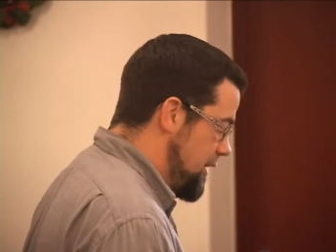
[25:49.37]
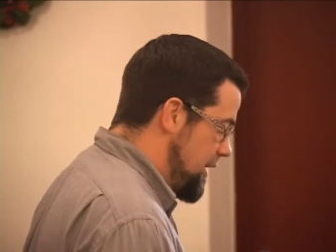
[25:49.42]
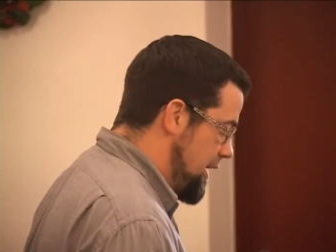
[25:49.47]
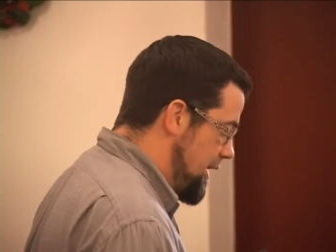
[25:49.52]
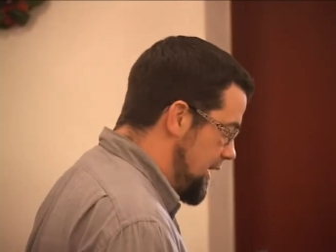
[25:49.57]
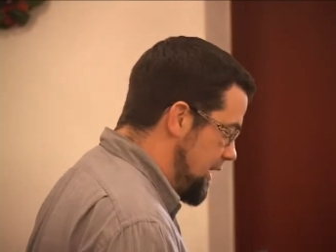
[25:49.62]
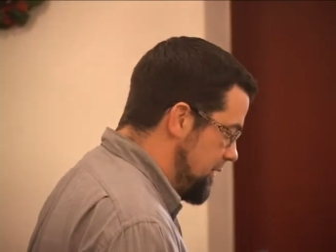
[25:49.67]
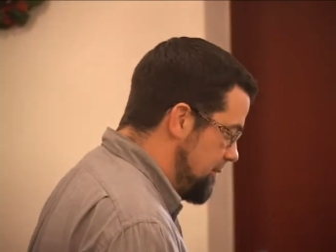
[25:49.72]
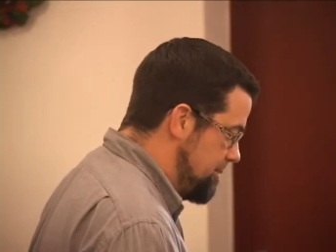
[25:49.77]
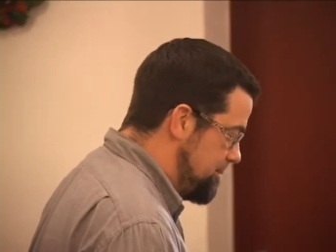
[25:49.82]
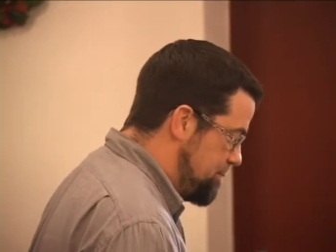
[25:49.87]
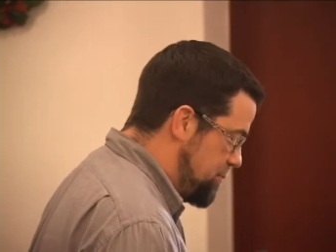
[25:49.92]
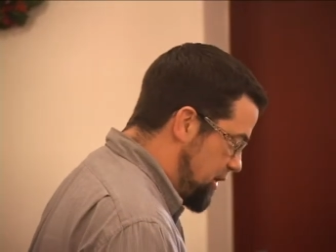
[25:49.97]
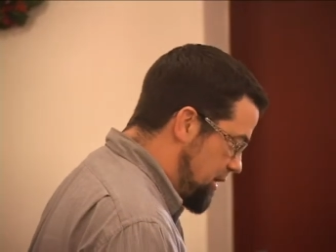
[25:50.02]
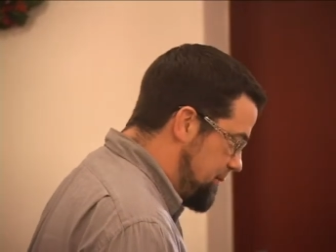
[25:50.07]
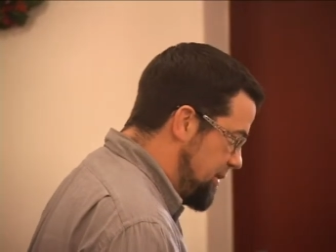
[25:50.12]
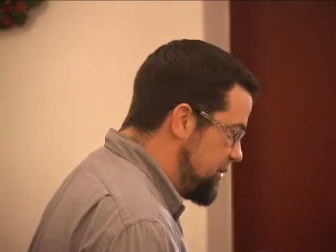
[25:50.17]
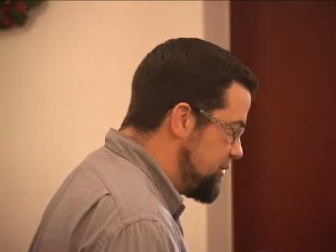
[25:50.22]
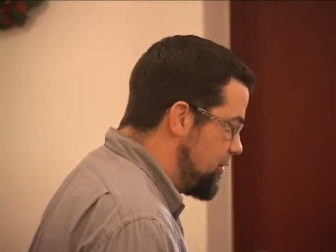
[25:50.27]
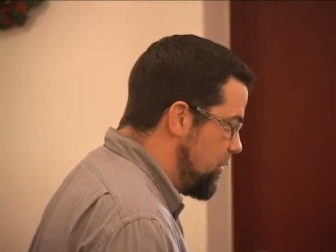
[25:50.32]
And
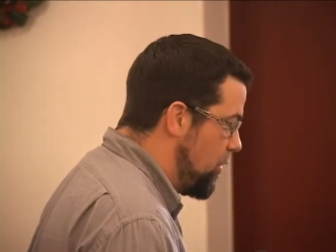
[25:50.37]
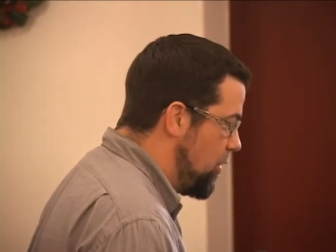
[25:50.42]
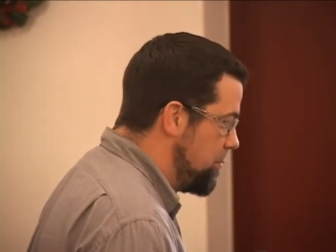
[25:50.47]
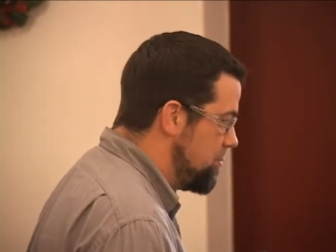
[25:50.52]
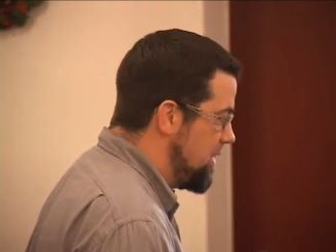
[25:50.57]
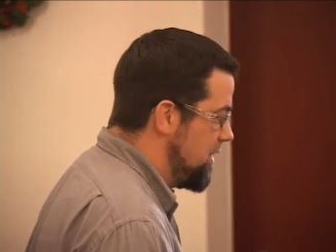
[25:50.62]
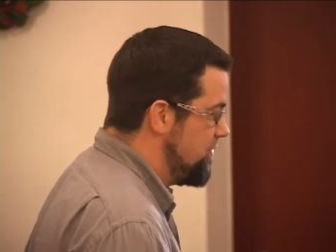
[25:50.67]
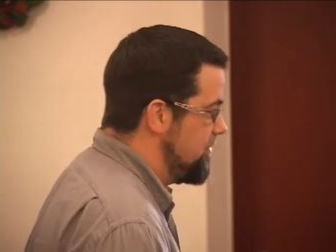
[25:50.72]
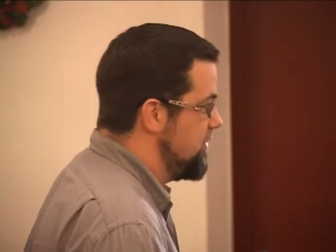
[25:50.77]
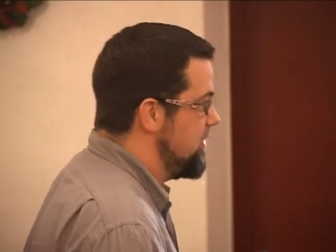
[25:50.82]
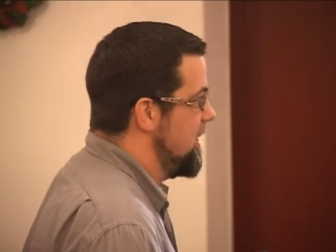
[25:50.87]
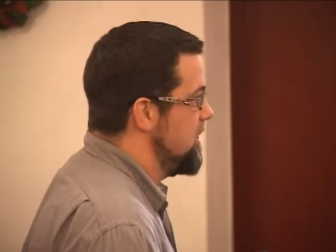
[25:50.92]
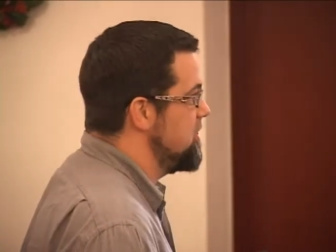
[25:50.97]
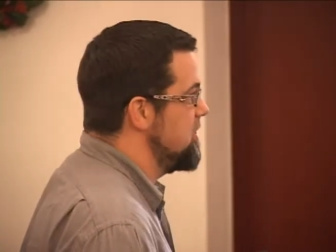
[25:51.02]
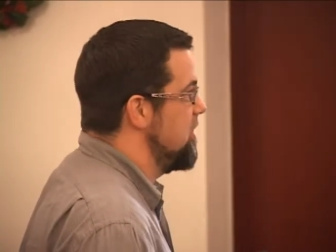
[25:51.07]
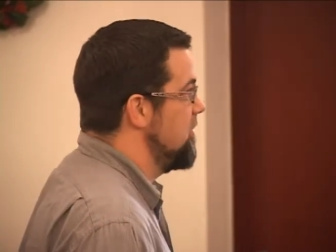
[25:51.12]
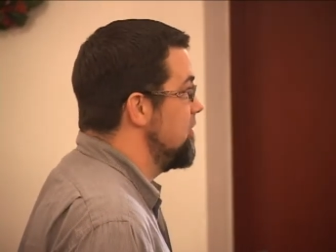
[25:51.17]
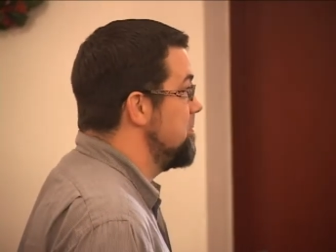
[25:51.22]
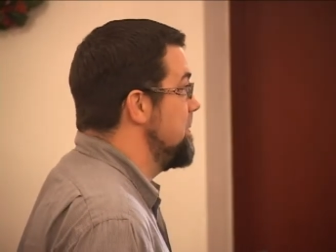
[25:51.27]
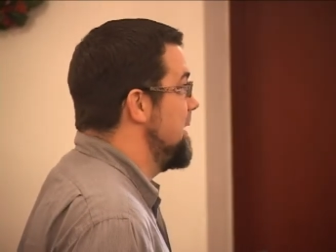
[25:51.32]
pretty much the whole
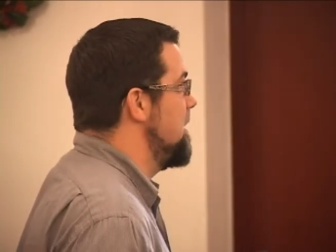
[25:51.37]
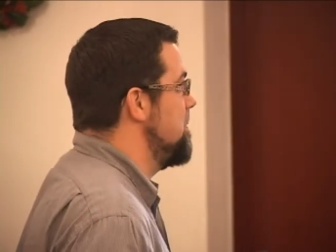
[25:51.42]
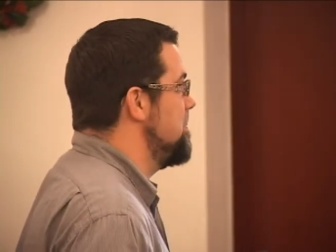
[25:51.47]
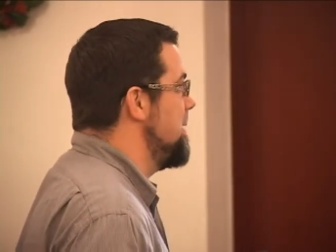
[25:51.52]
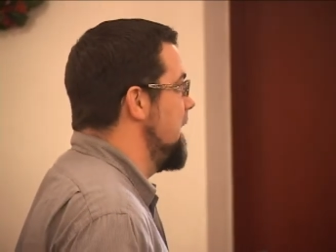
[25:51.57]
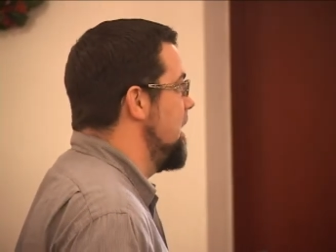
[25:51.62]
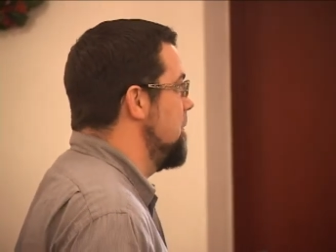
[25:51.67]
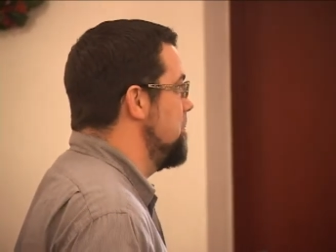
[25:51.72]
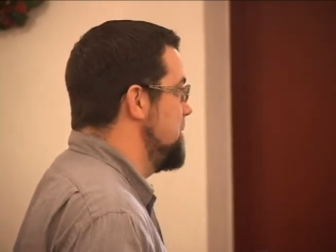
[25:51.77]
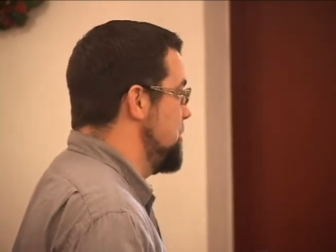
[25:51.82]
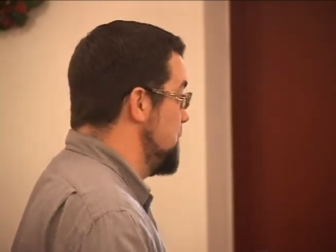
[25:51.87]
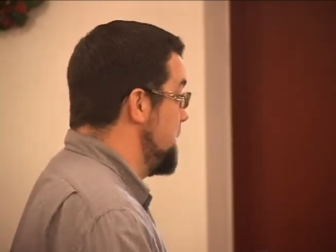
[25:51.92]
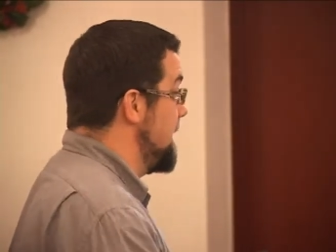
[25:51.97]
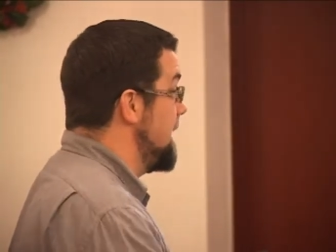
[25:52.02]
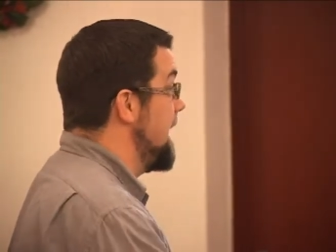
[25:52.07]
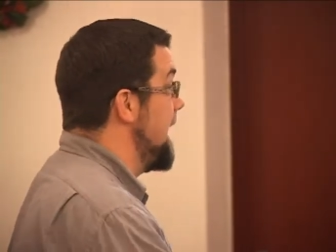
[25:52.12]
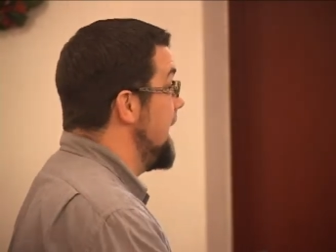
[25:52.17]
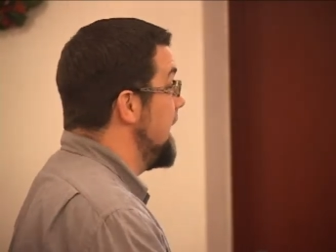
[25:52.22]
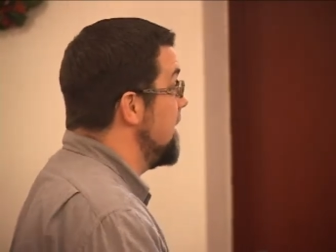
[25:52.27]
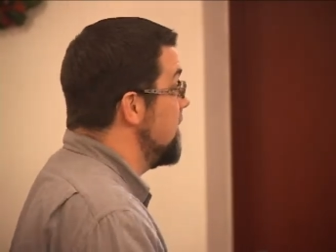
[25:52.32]
presentation has been about
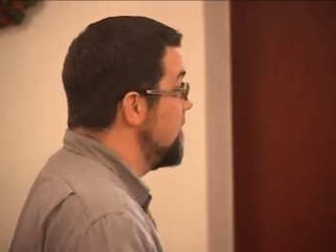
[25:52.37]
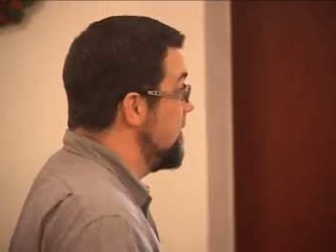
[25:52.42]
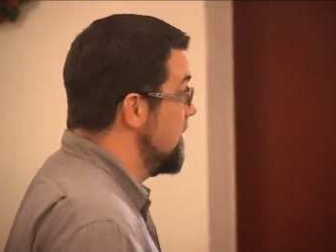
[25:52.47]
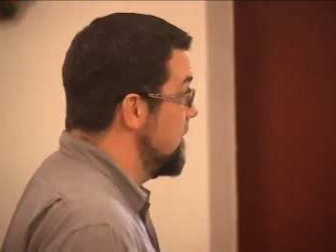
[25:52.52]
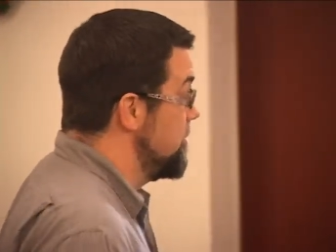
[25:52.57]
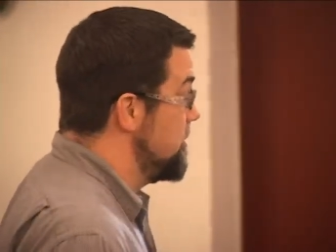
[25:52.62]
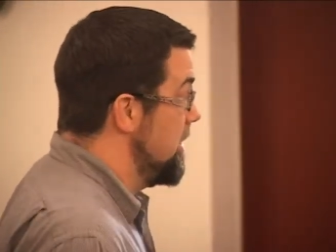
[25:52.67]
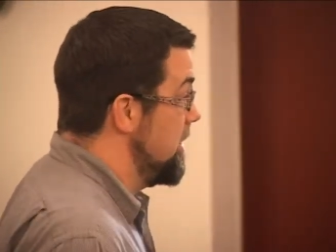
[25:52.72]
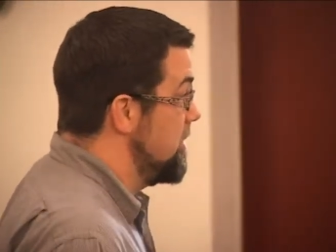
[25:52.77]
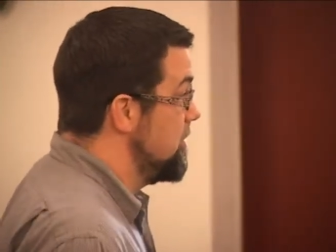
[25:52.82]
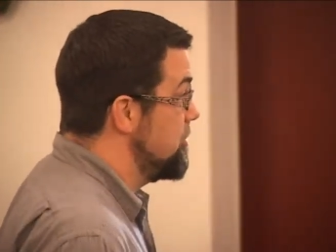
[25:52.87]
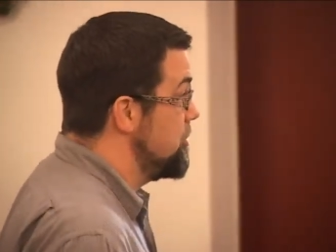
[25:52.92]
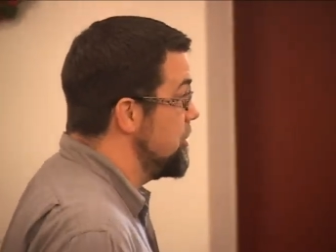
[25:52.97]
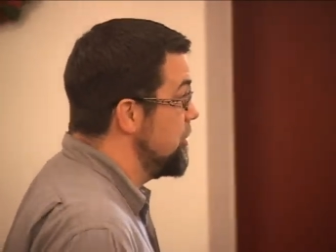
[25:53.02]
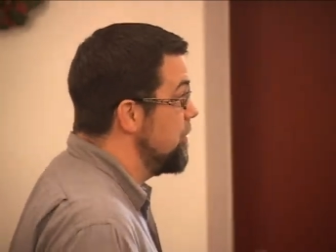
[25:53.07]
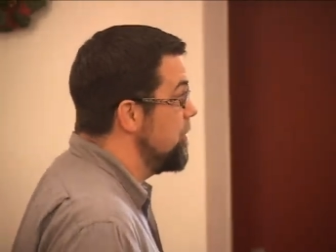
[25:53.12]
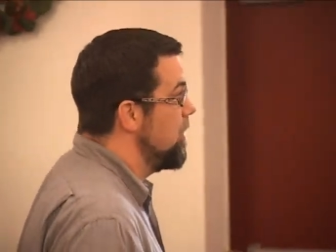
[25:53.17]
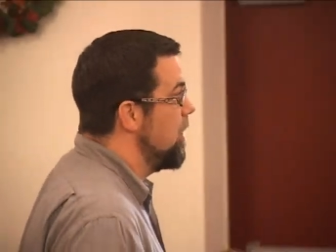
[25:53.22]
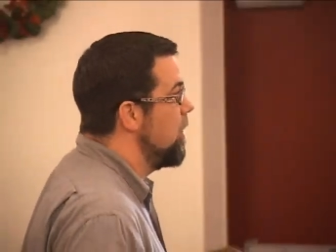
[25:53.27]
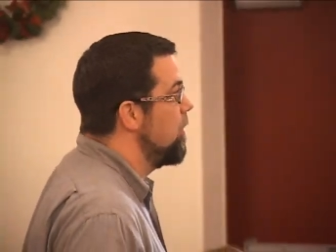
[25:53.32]
between Haines and, and
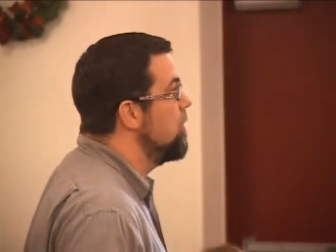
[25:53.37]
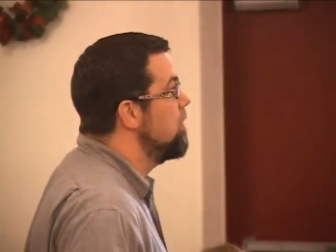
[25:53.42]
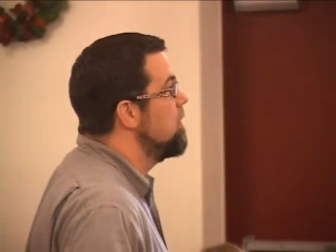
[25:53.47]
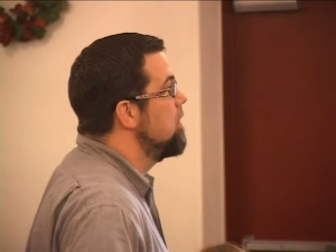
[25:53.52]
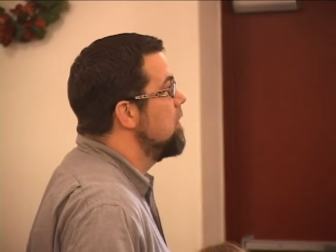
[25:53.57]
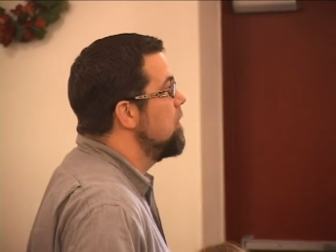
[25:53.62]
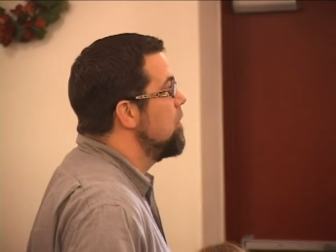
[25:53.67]
Juneau,